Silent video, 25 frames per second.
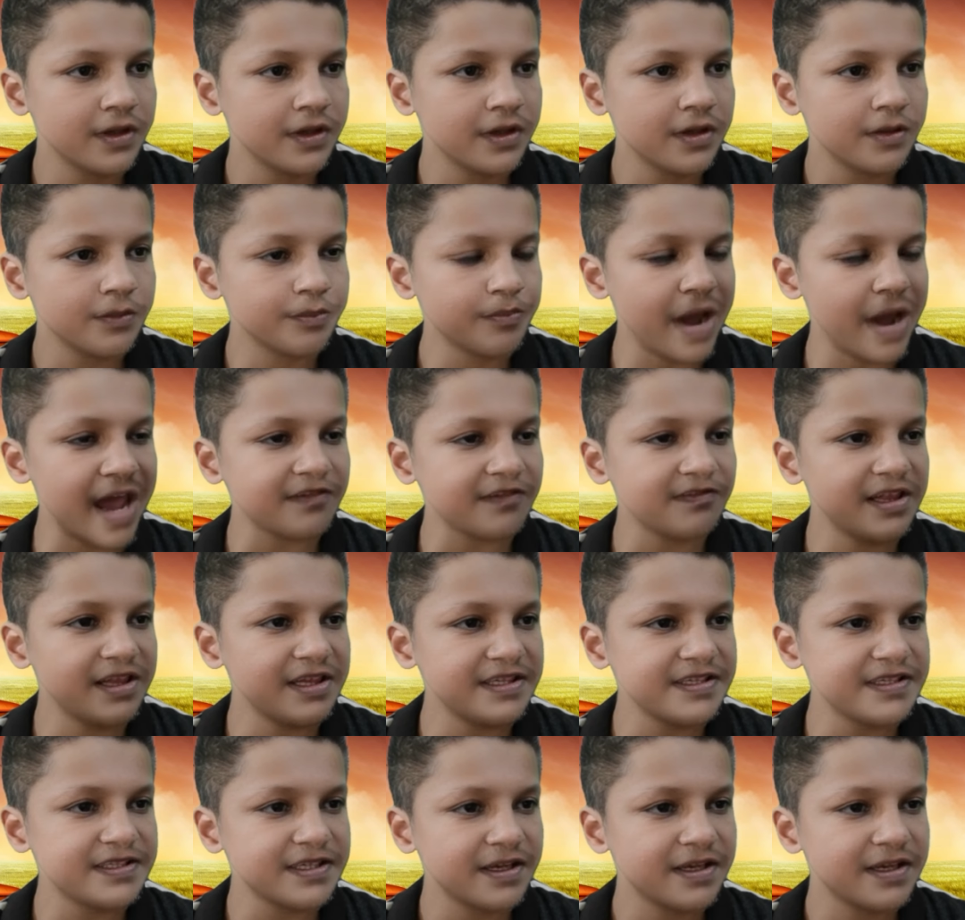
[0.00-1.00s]

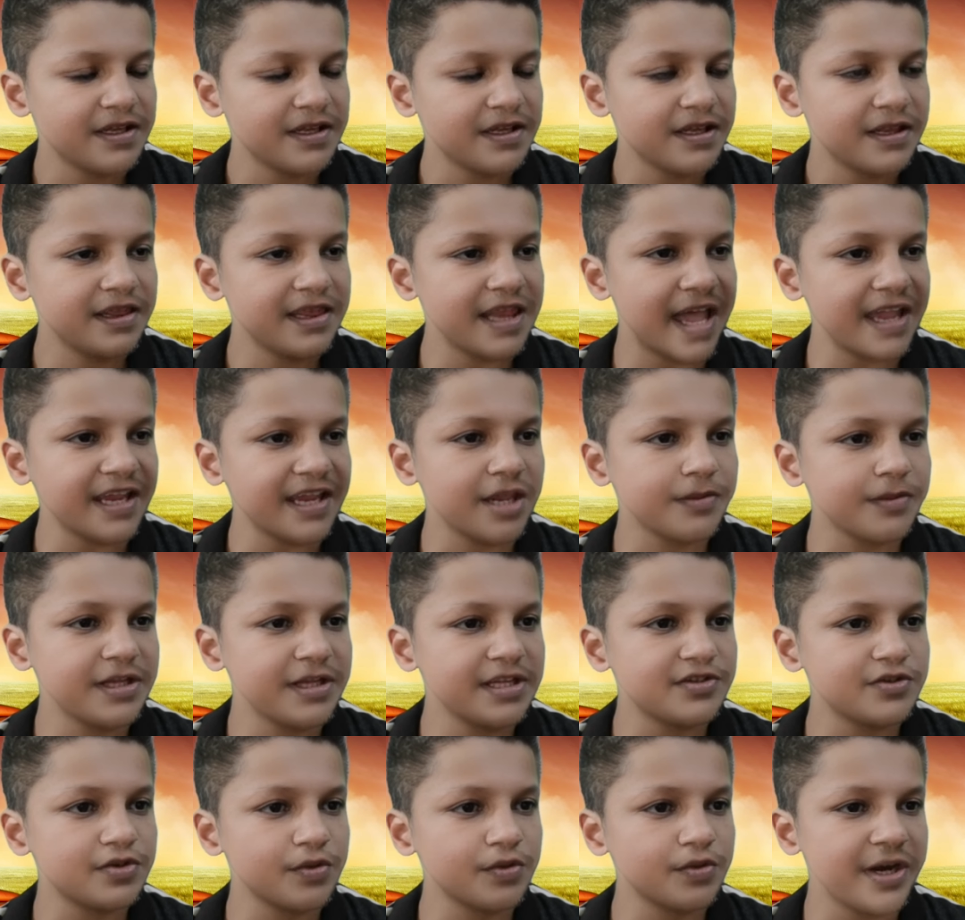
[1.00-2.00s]
Marvel's
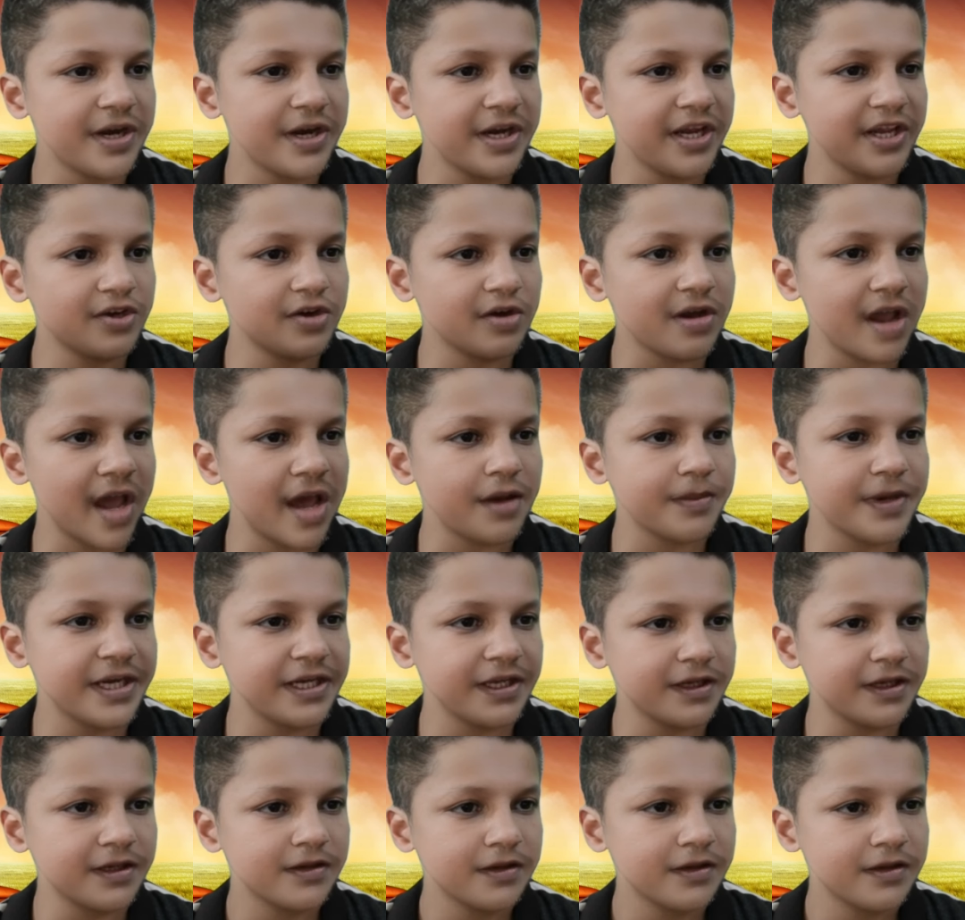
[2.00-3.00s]
likable superhero
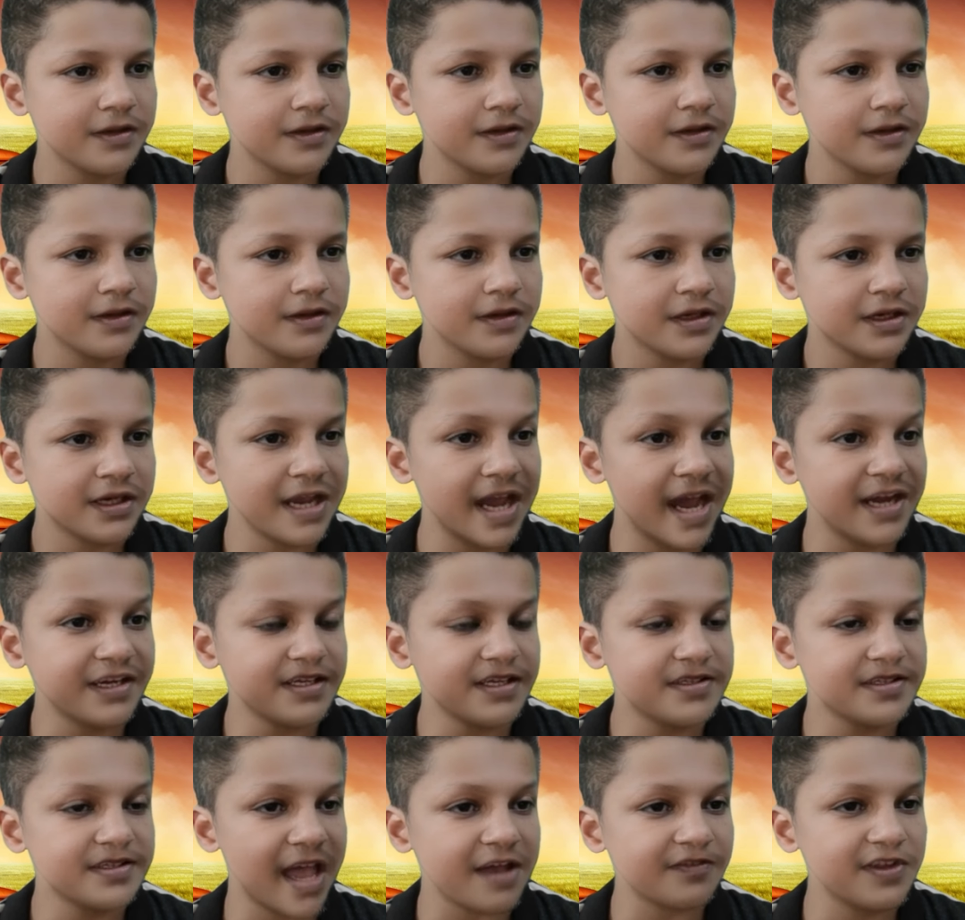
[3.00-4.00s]
comedy,
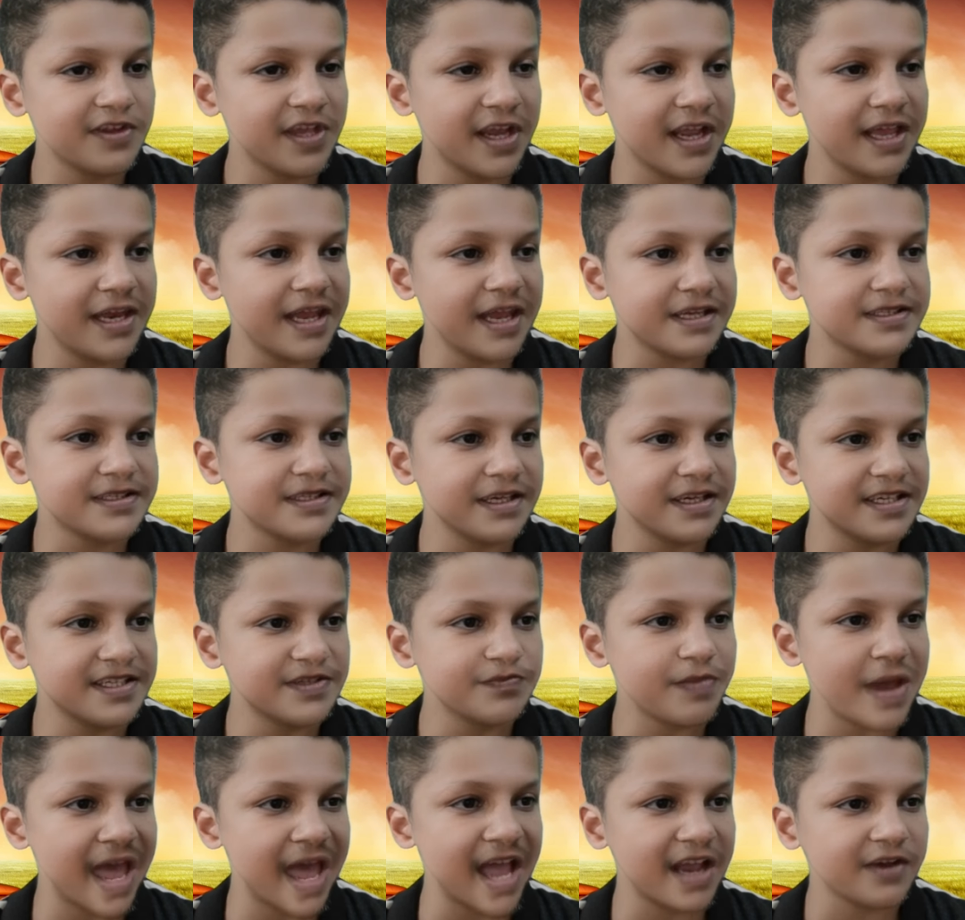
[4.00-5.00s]
Guardians of the Galaxy
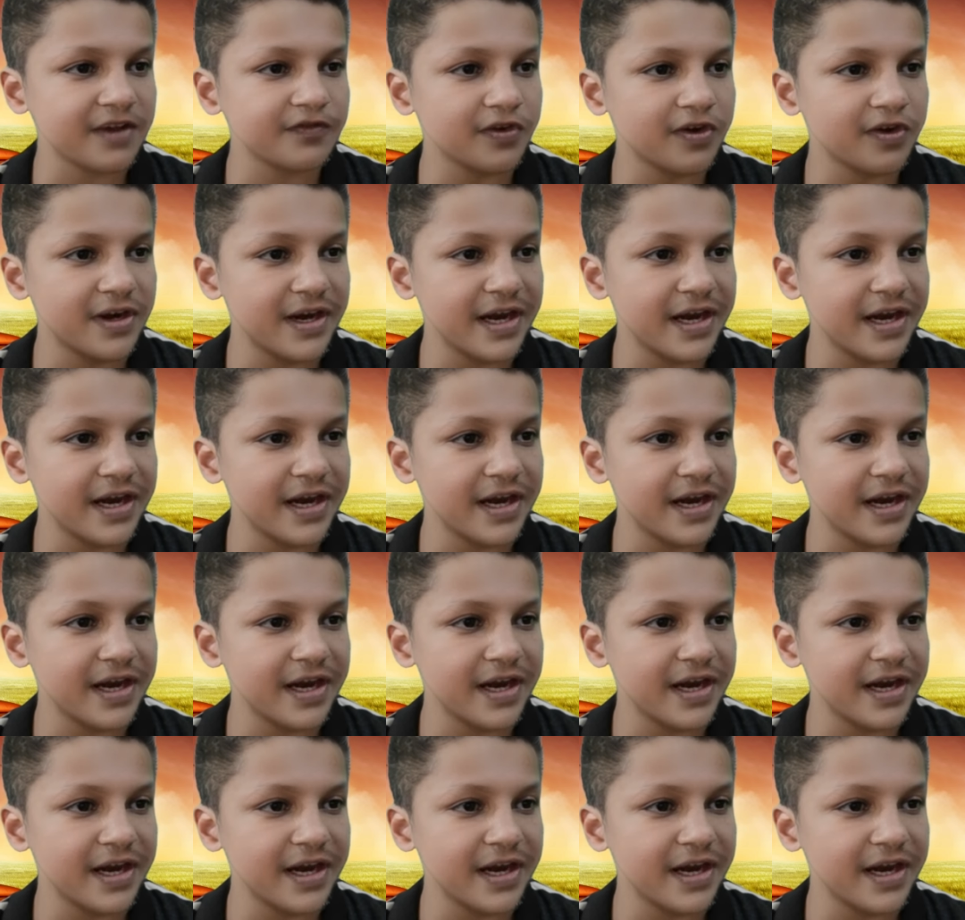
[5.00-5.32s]
is back for